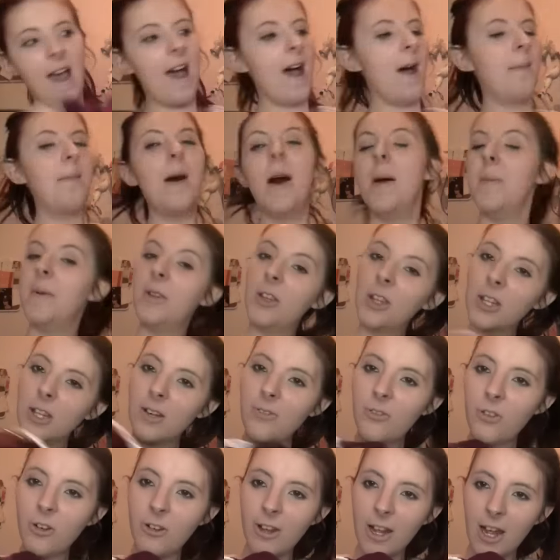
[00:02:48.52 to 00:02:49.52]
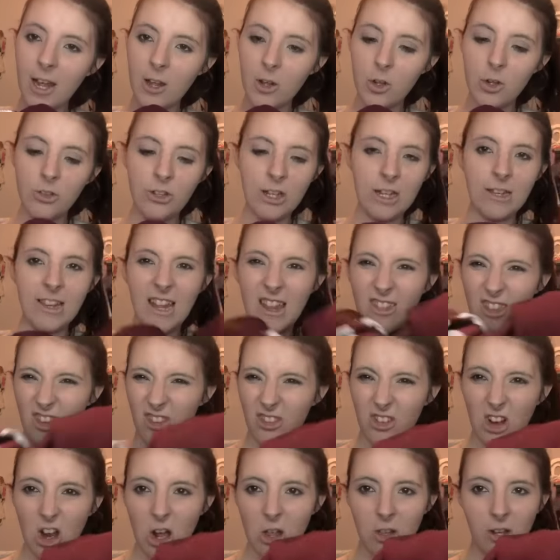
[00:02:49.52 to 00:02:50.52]
I've been looking for like a hoodie like
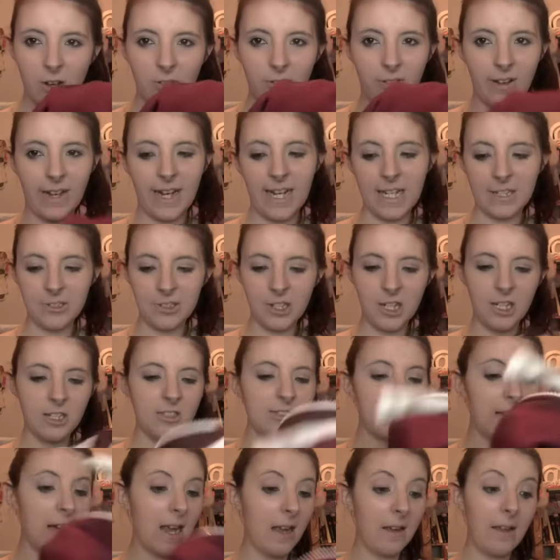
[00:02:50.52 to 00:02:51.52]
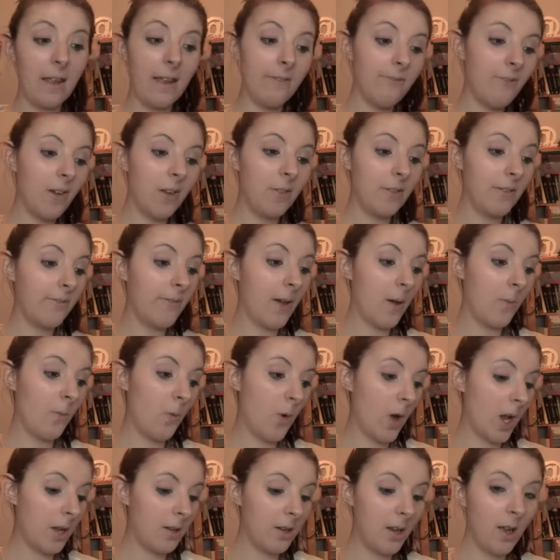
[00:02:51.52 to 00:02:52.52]
this colour for ages, and I finally found
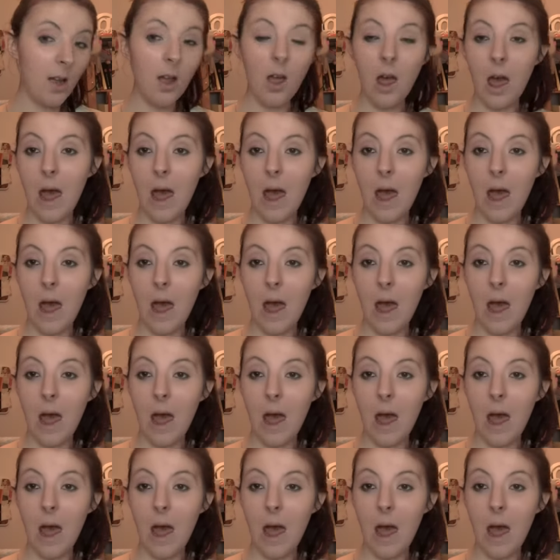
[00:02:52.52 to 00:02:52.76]
one.